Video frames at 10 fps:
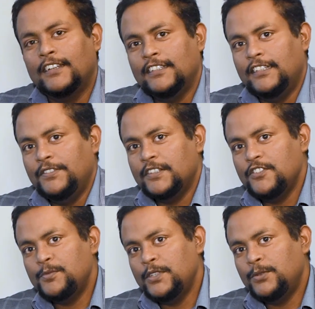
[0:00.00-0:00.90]
The
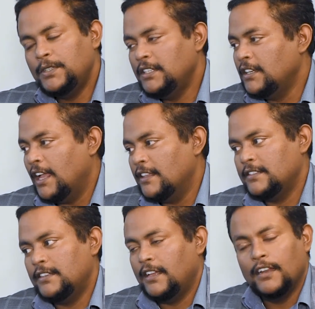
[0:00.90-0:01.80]
difference between
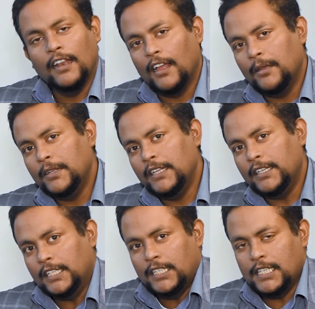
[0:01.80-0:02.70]
asset and a liability
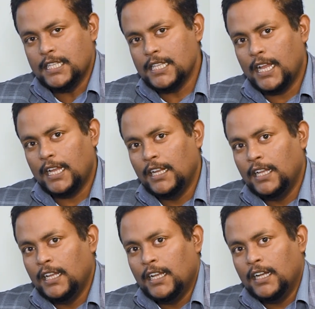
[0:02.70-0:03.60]
is that,
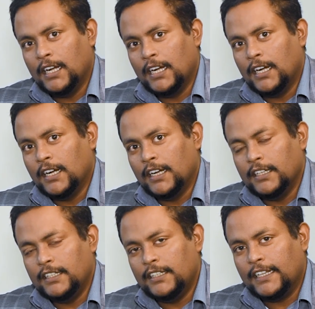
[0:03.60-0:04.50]

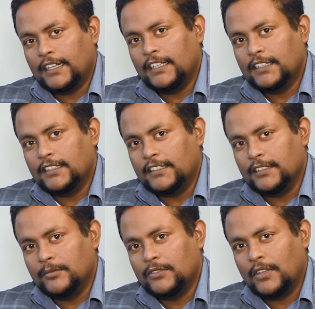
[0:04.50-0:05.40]
in technical
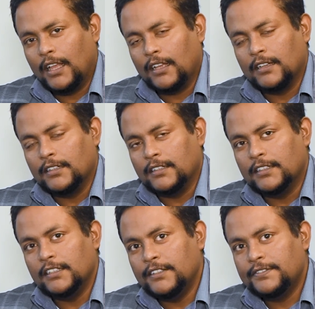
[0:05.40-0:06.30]
terms,
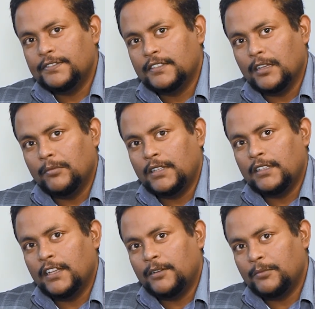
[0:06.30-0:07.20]
if something
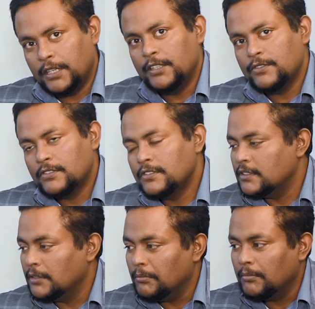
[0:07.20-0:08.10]
that
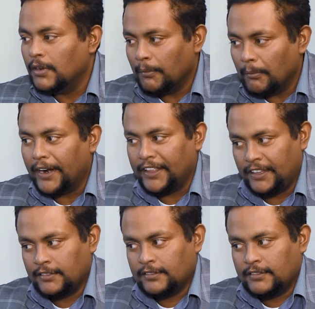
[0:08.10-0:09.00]
produces money
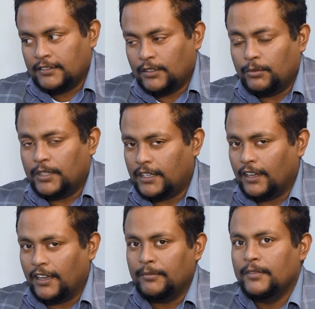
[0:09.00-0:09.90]
over the
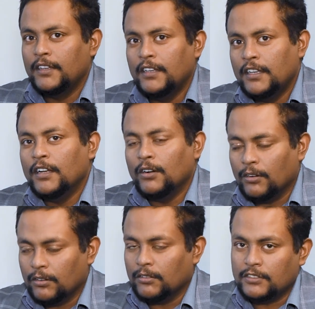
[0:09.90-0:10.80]
time,
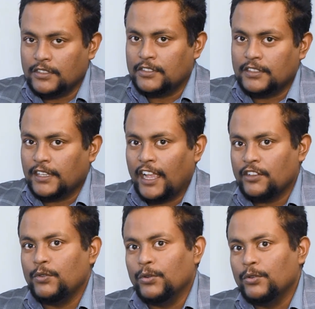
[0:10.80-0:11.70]
or just a
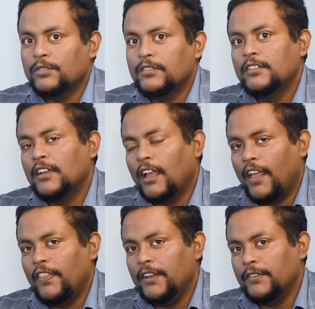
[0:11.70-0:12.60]
cash flow,
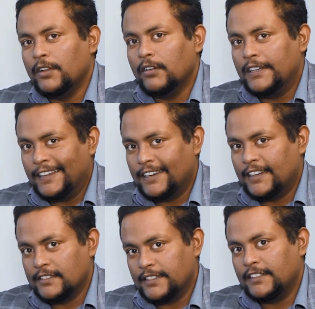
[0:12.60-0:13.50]
and then we call it an
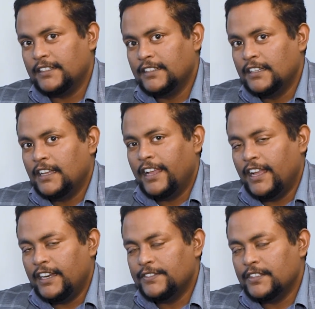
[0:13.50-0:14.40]
asset.
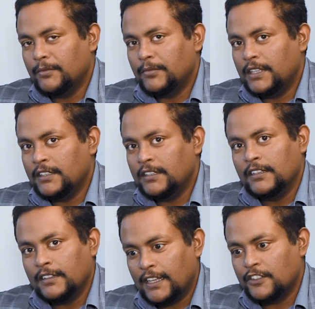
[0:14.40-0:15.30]
And if something
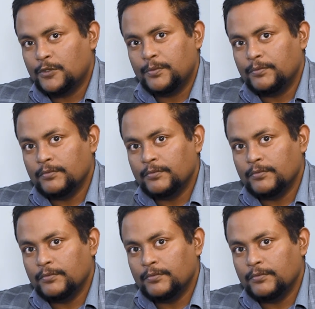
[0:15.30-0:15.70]
that's